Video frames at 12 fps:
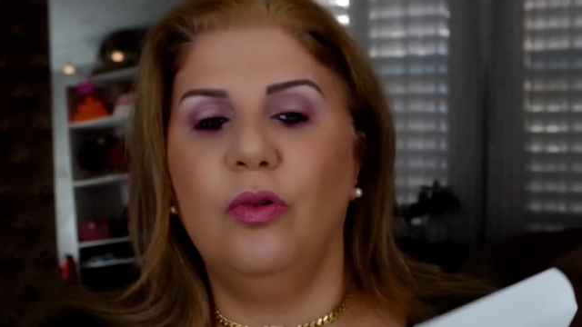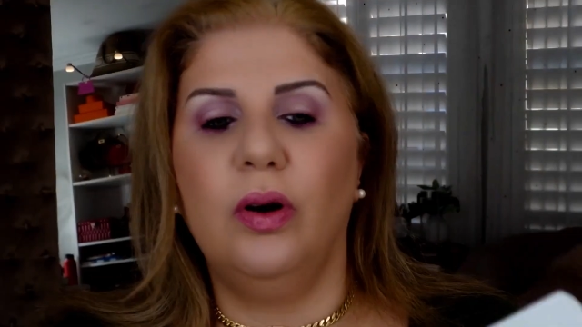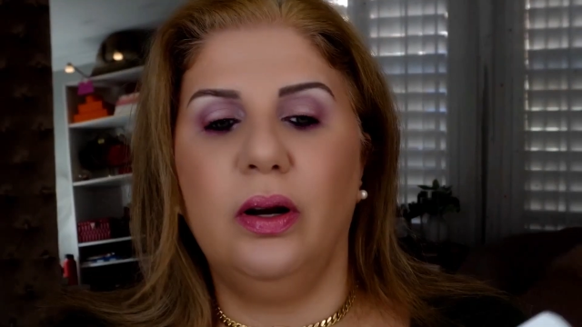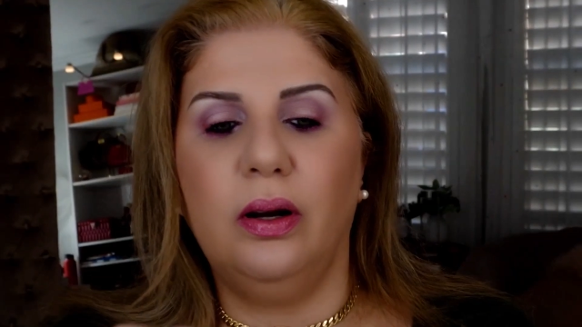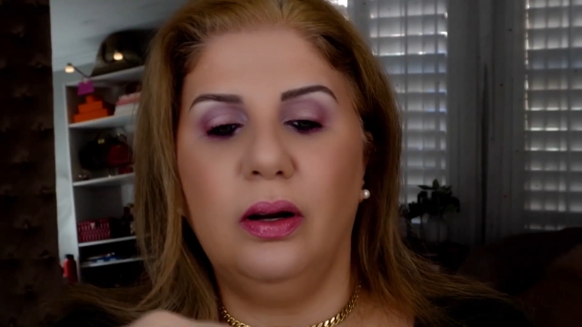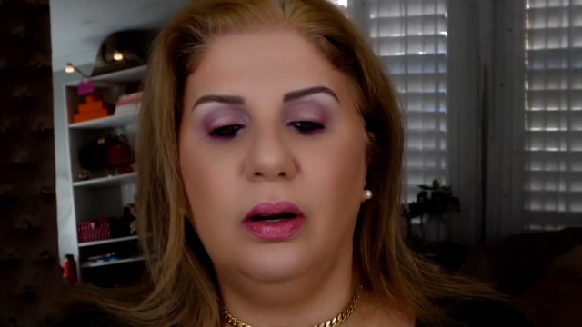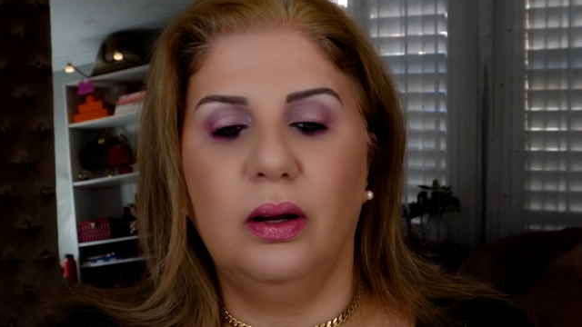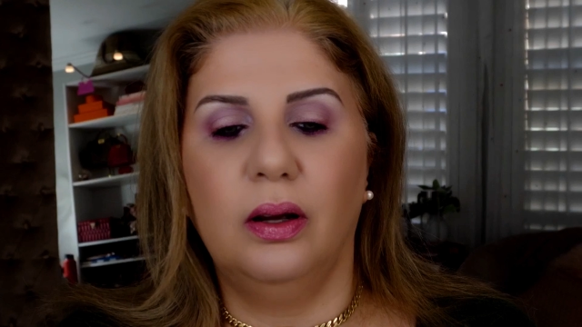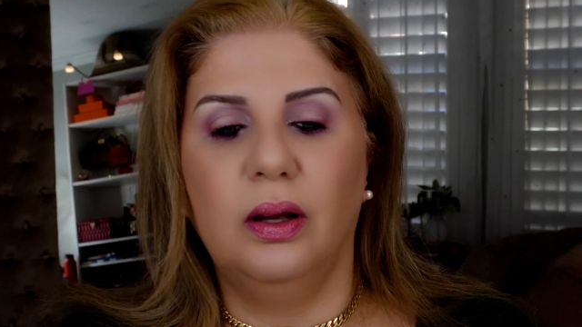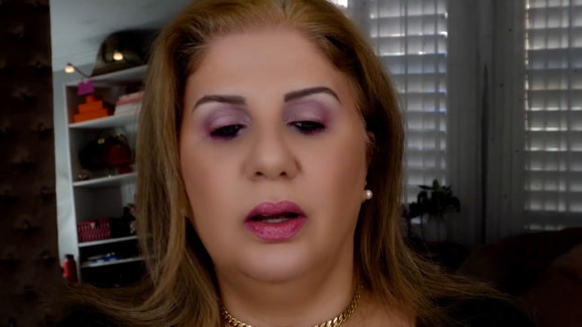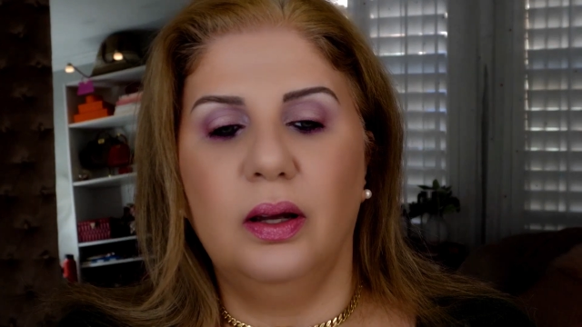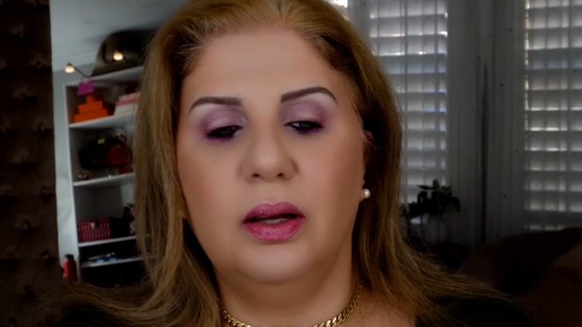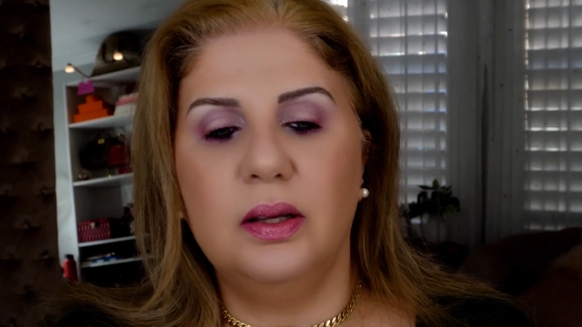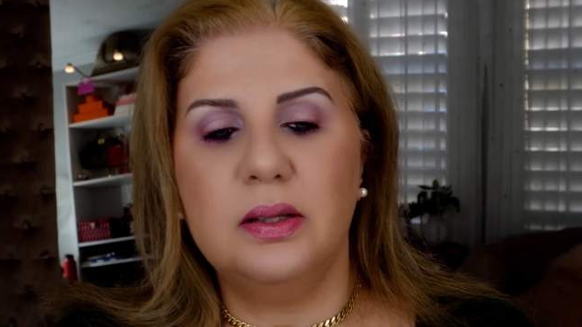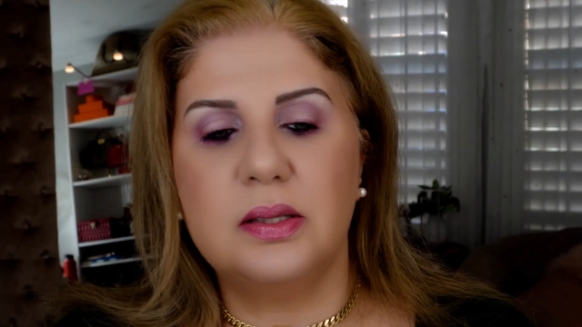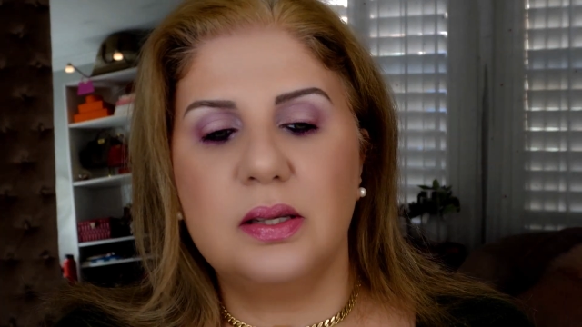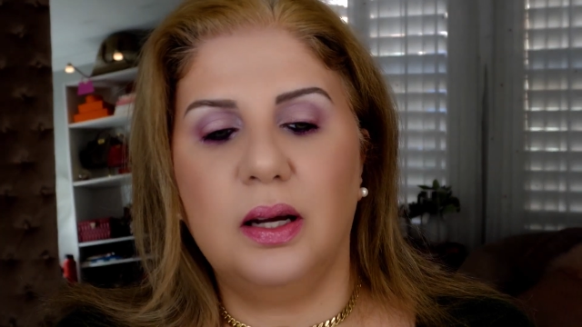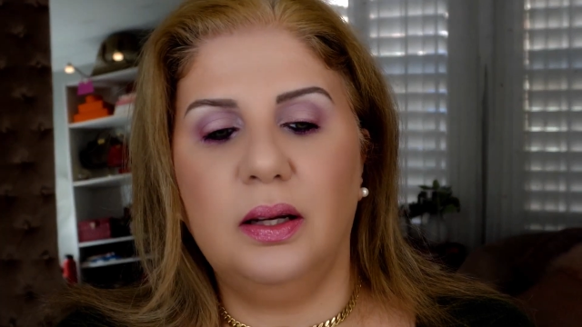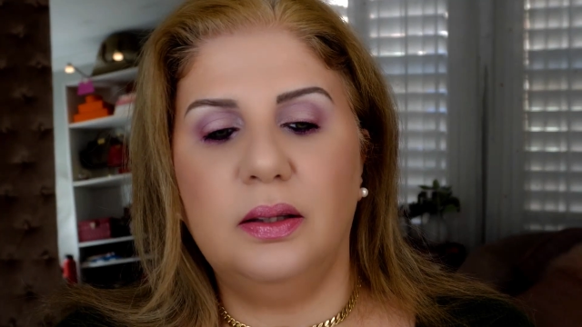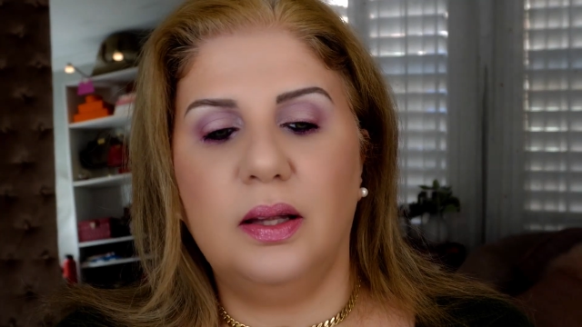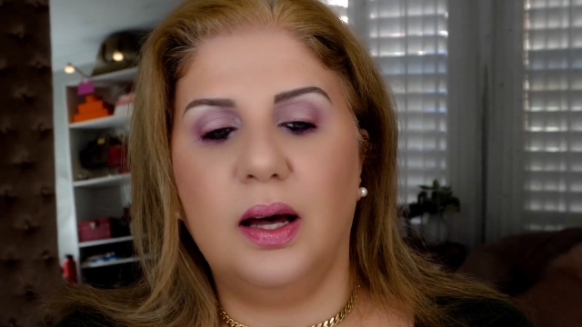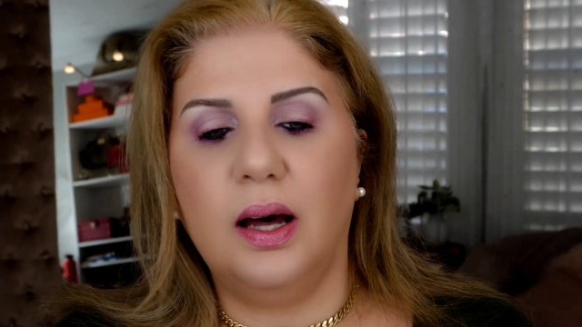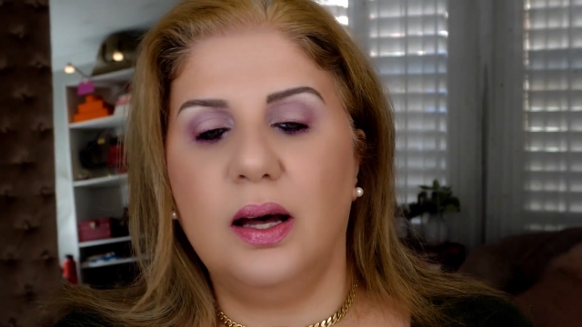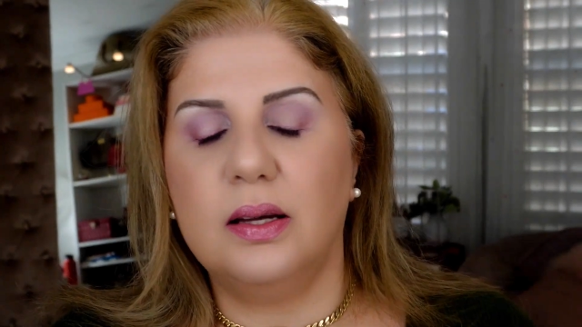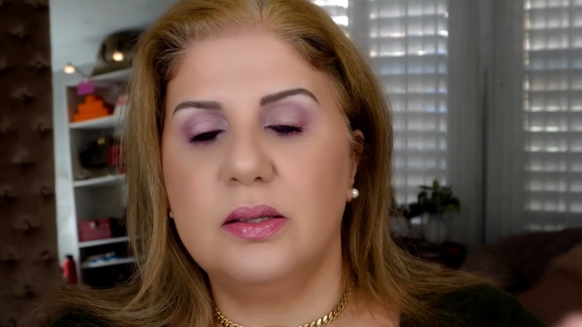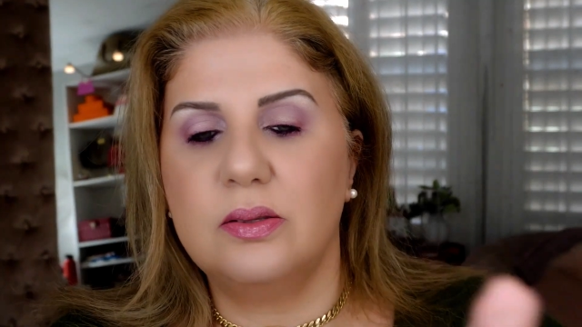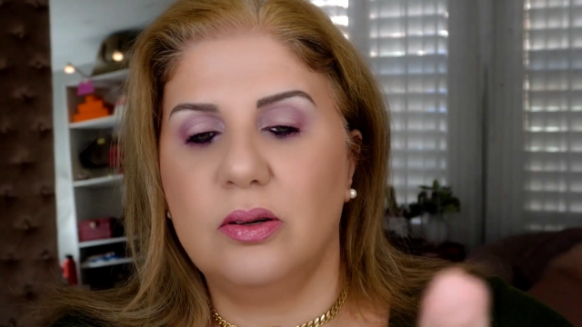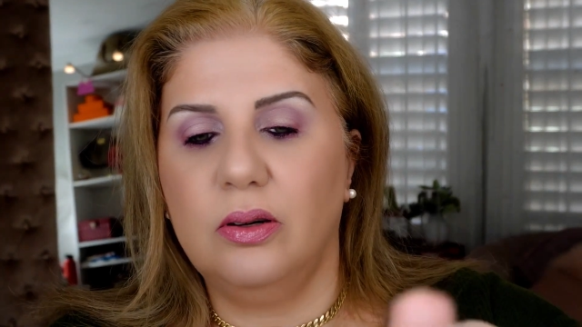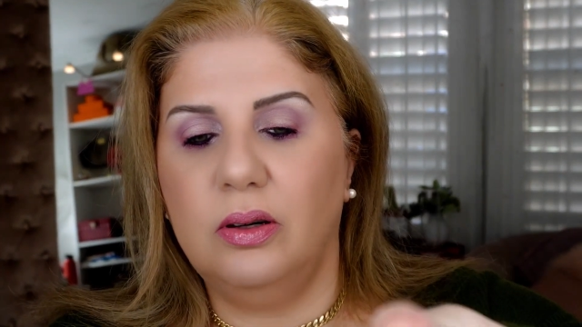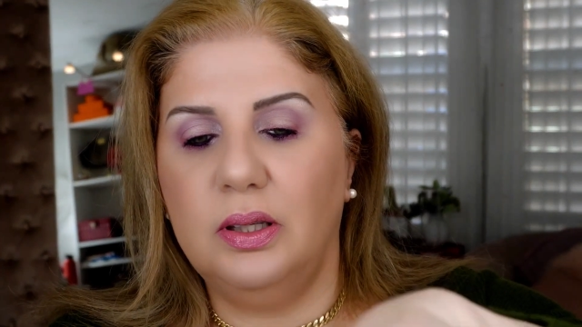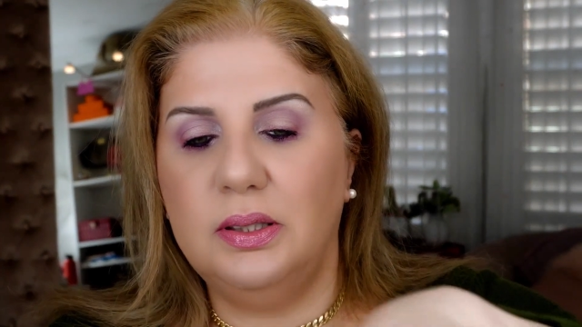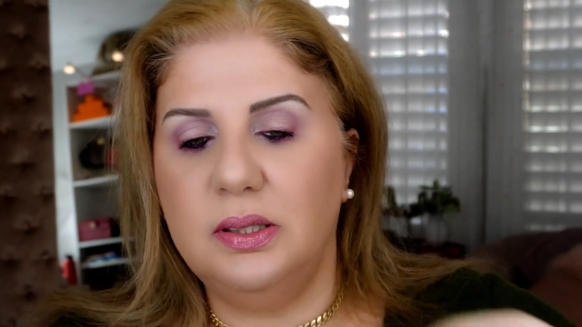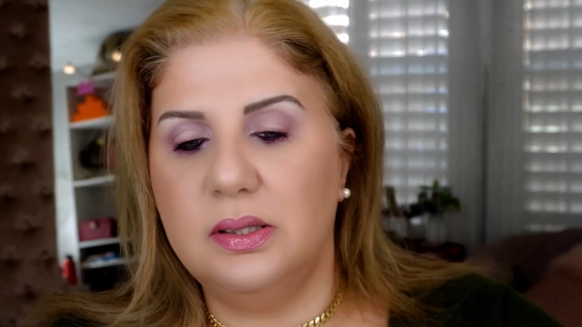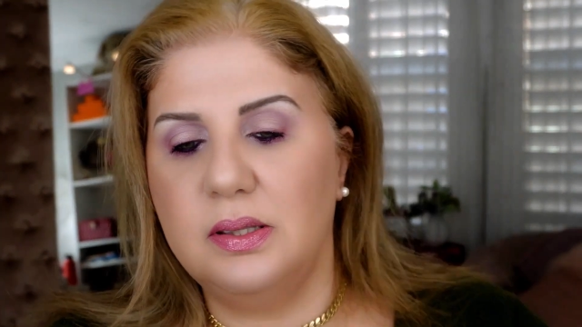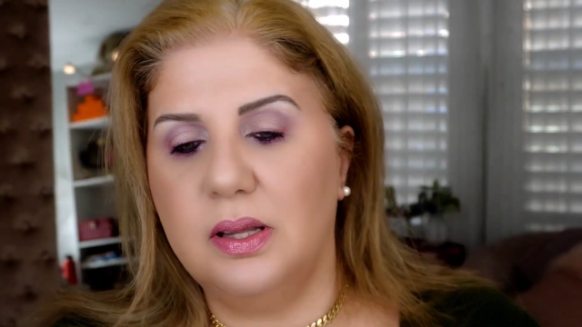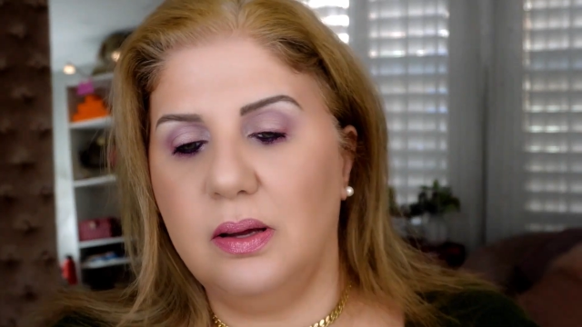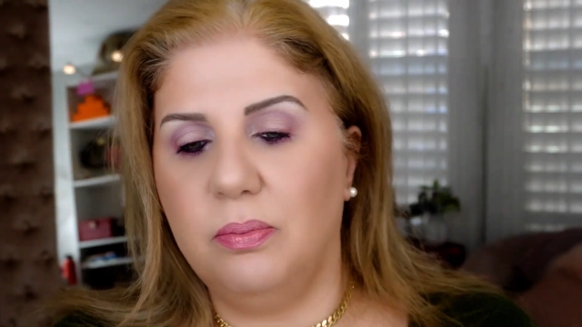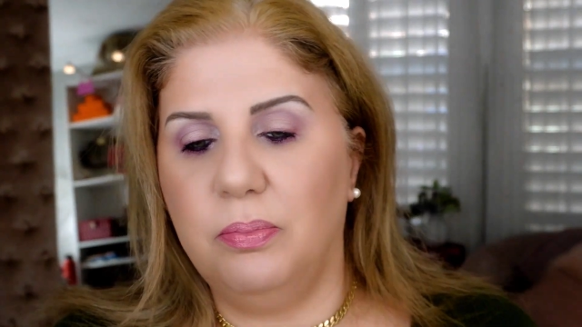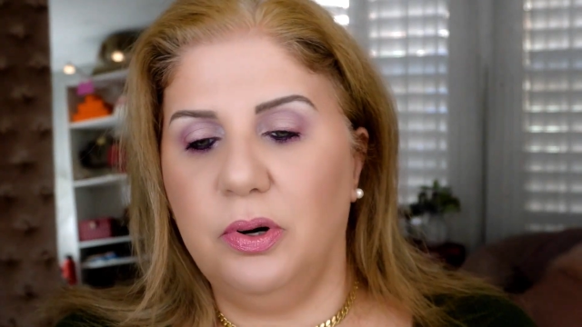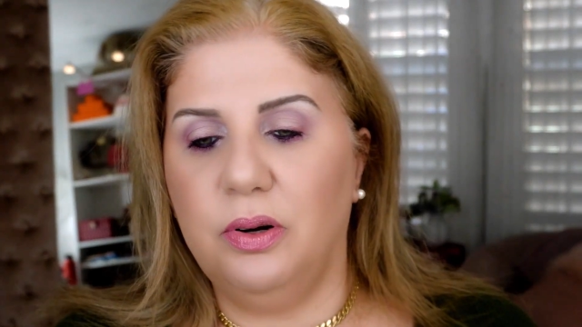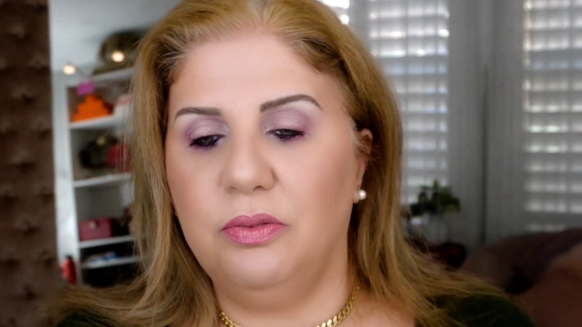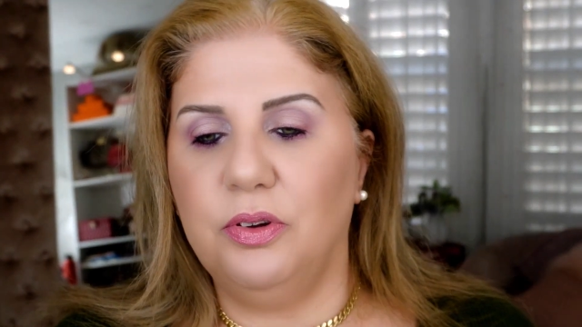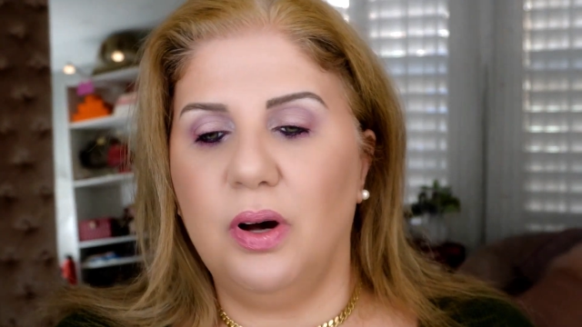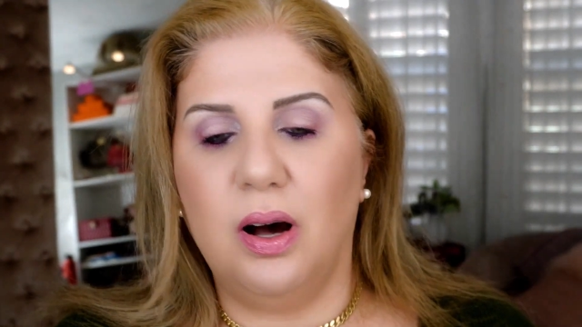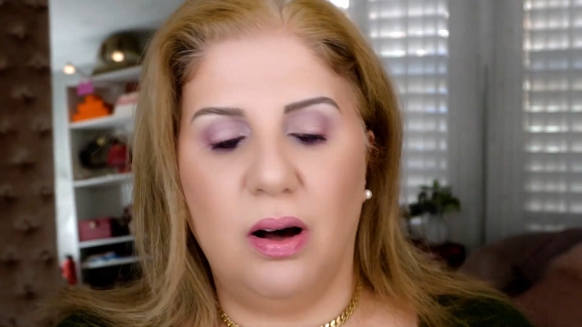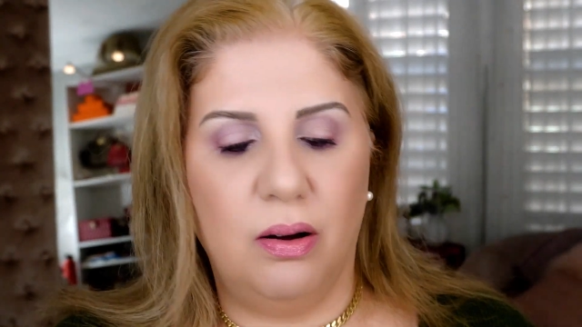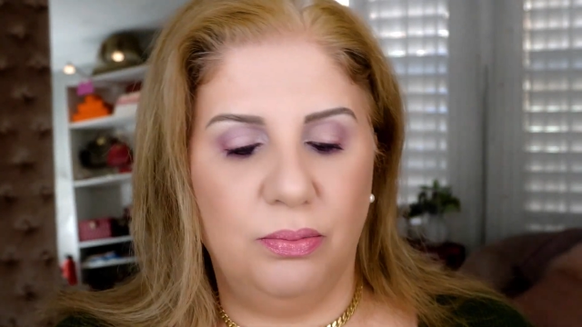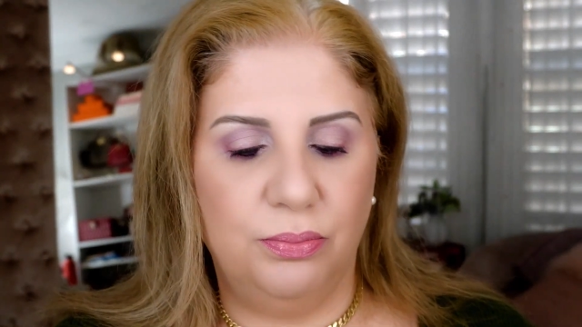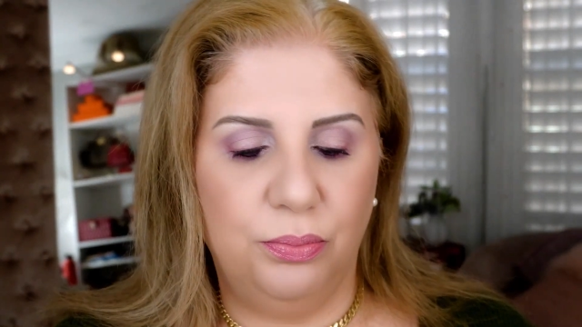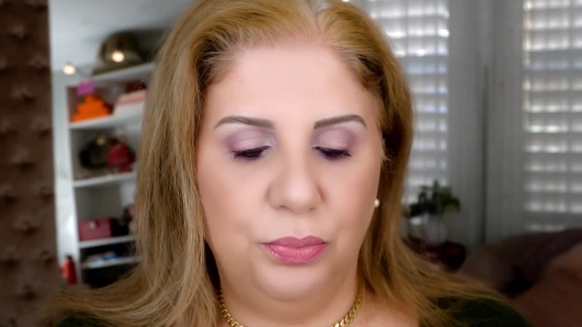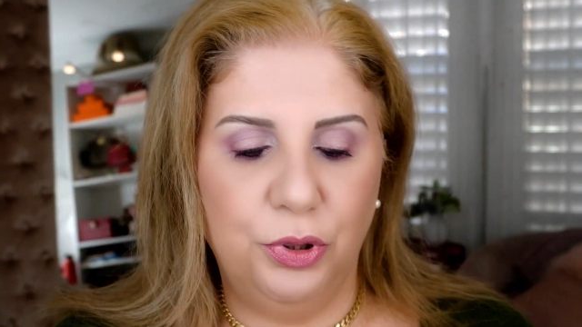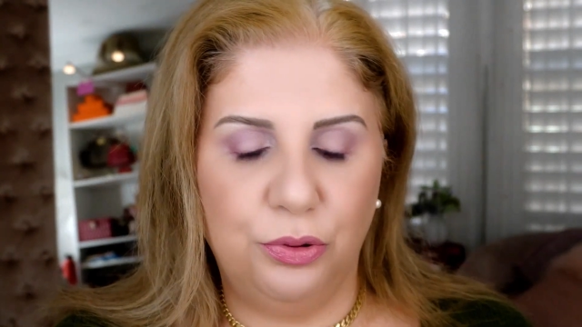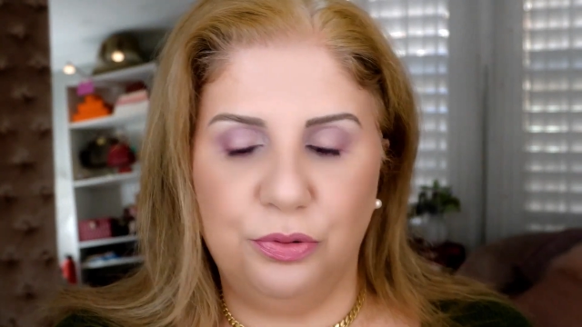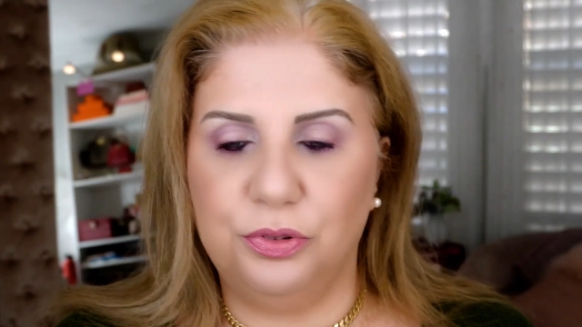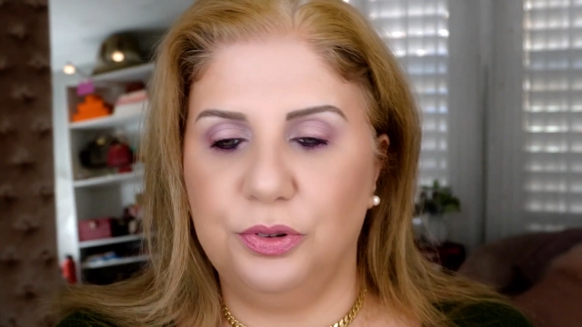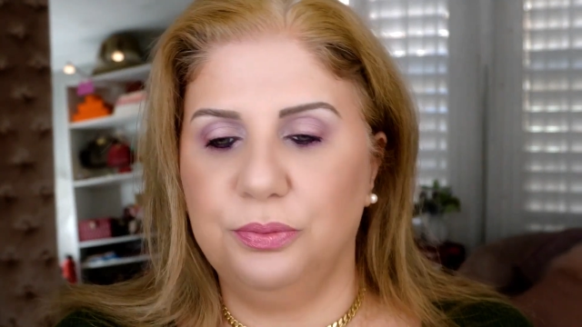one inside, has already the perfume. Oh, beautiful.